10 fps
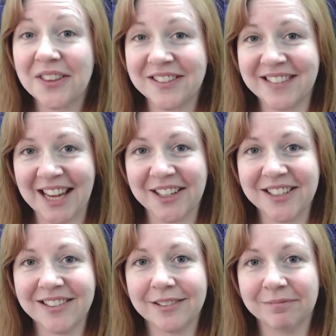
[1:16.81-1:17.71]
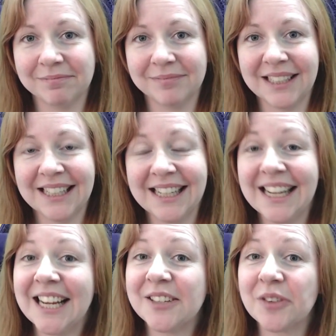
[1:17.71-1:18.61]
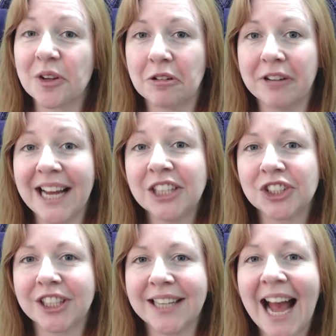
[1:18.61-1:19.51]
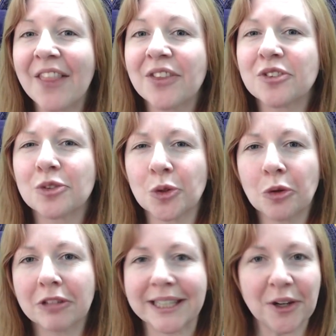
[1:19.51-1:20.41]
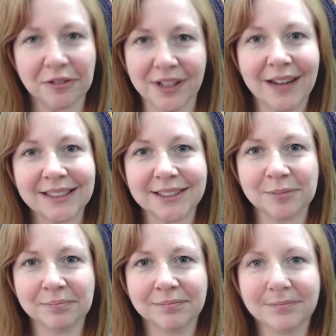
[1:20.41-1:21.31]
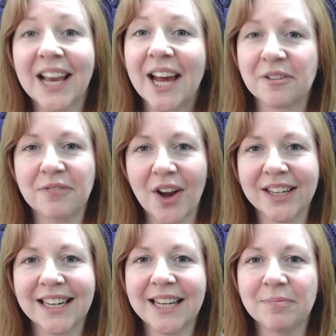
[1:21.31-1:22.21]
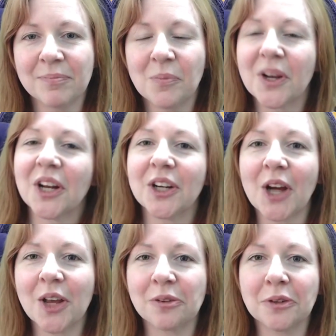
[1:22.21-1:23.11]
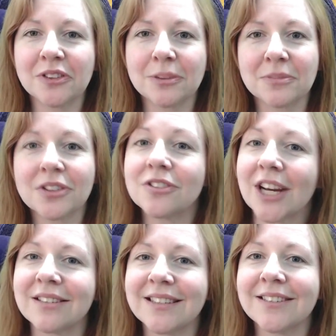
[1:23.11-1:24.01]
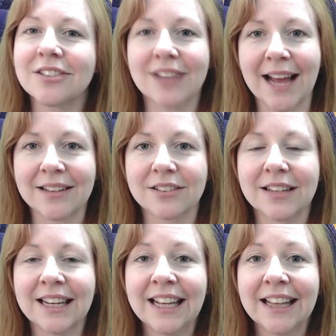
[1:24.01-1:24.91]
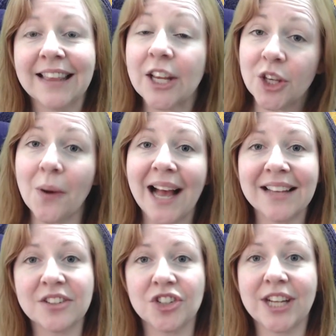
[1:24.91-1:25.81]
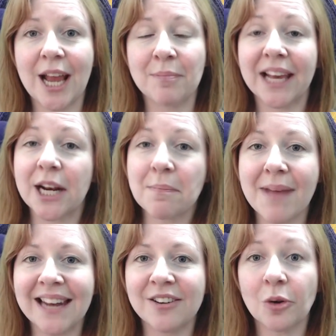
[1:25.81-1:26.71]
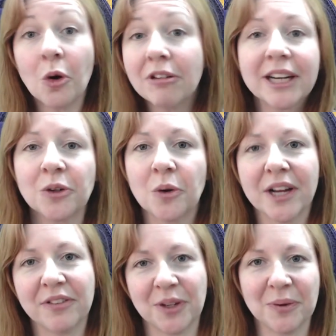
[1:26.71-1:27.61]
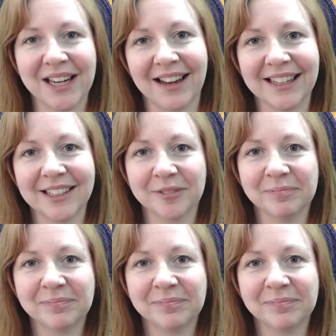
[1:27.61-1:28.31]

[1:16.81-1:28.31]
The second is the creation and the story of the item. And finally, we're going to go through some suggested stats that you as a GM can amend or ignore if you would like.